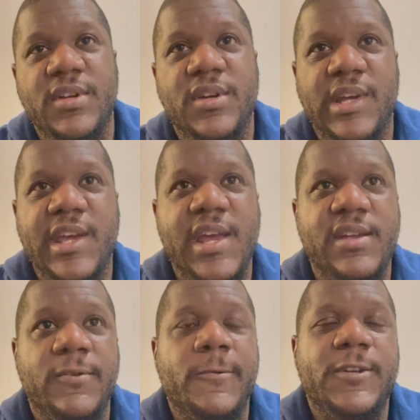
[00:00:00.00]

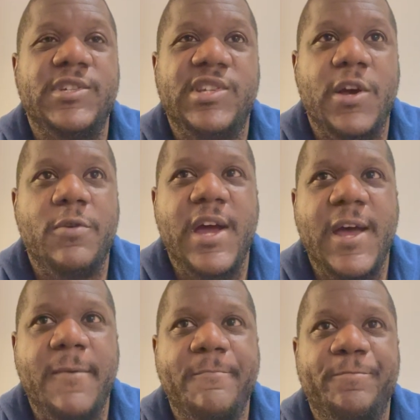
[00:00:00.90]
Okay. So,
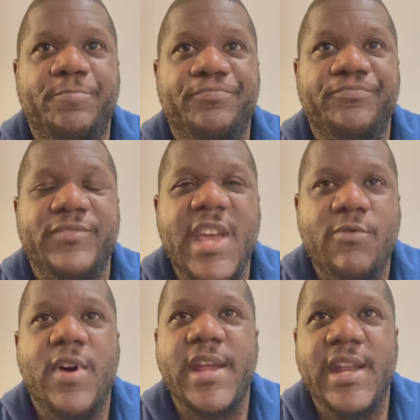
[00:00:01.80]
um, yeah,
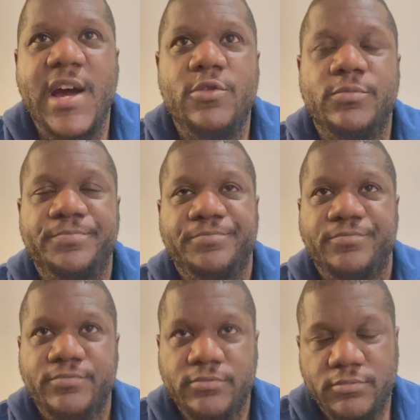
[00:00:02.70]
right now,
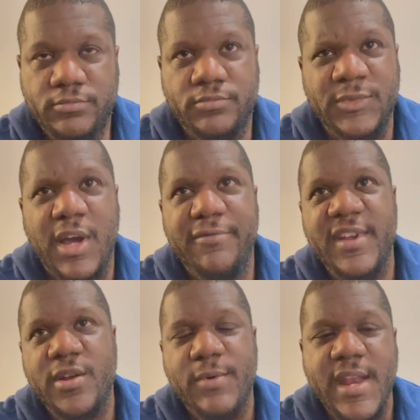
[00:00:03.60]
I
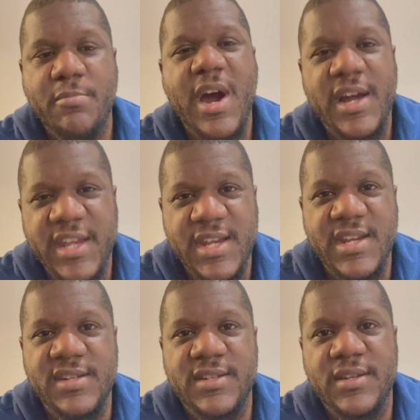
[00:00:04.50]
think the way the market
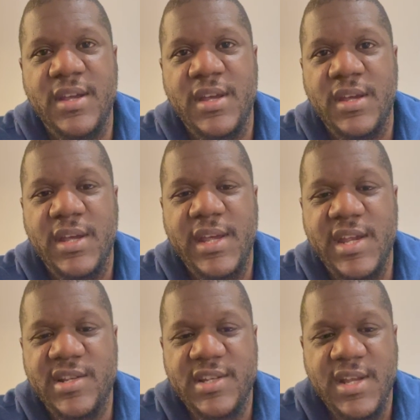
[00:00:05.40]
is,
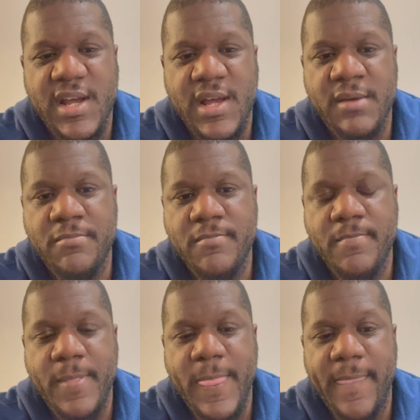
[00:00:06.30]
it's,
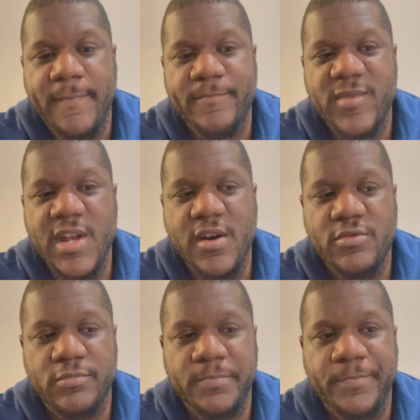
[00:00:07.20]
um, you
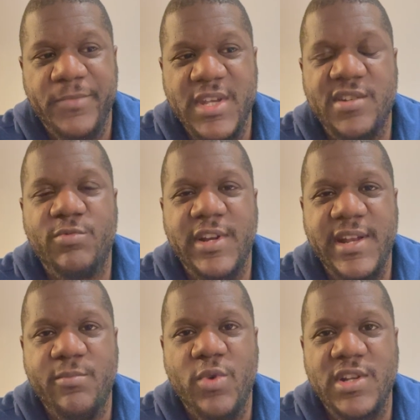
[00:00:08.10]
know, it's one of
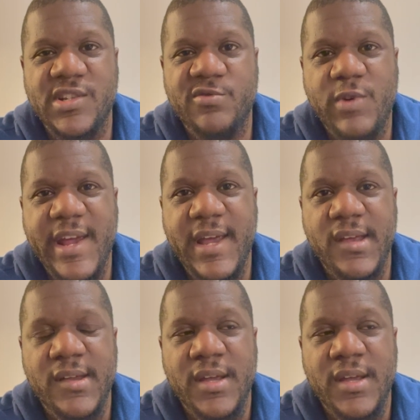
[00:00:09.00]
them ones where